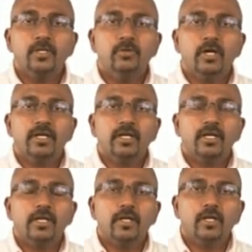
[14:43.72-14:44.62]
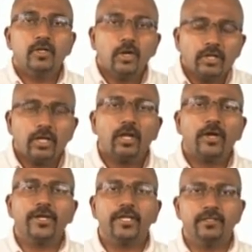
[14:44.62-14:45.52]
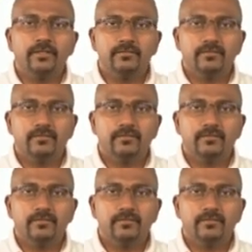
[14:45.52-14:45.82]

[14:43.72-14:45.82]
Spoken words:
you are not allowing